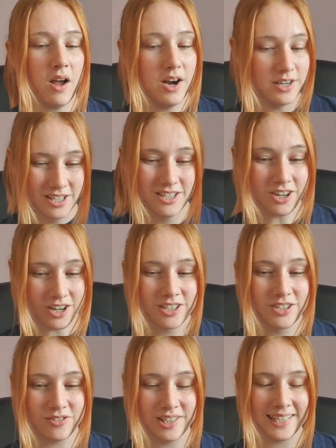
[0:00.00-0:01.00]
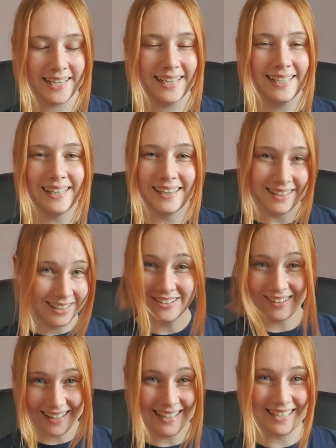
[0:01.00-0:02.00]
I started reading it
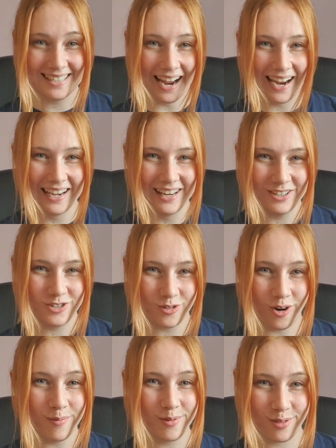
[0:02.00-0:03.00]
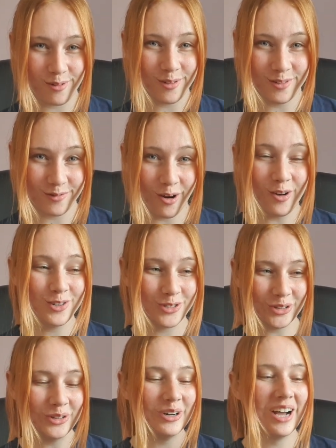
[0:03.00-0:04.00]
literally the second it dropped through the front
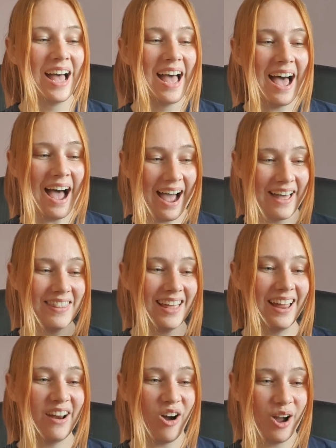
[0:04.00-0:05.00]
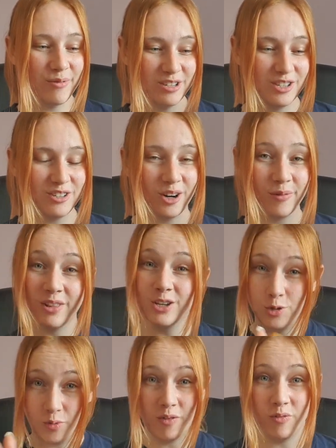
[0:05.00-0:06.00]
door. And then I was done
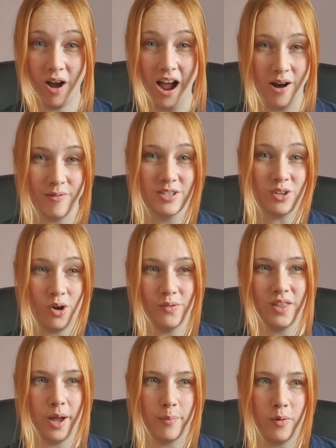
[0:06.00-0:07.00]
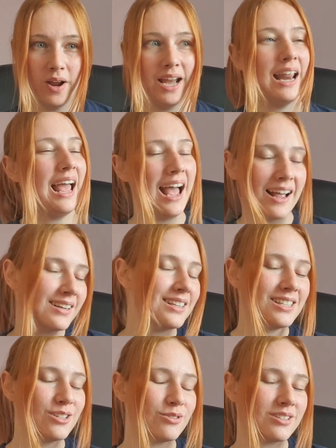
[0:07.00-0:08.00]
within 24 hours of that point. And
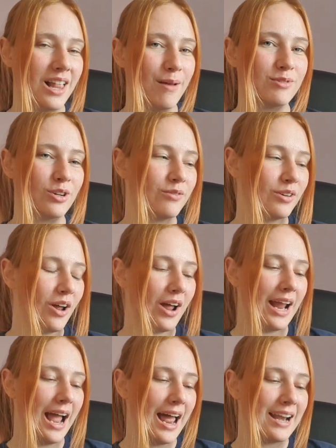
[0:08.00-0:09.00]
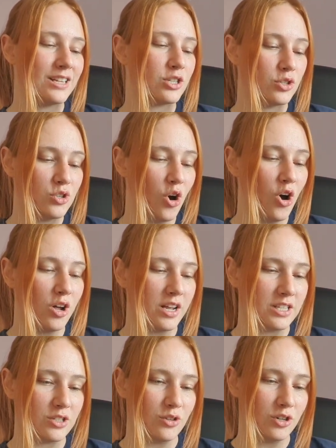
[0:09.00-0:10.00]
I still slept overnight. And it's
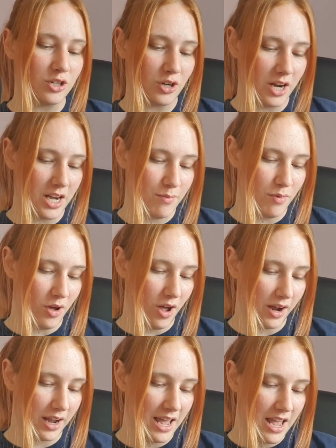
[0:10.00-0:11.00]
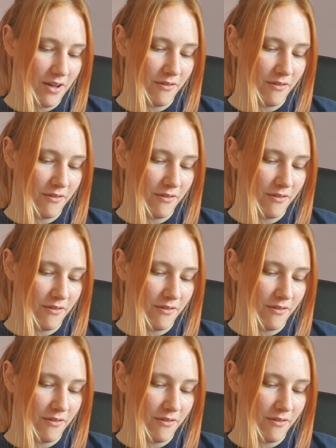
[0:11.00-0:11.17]
not a tiny book.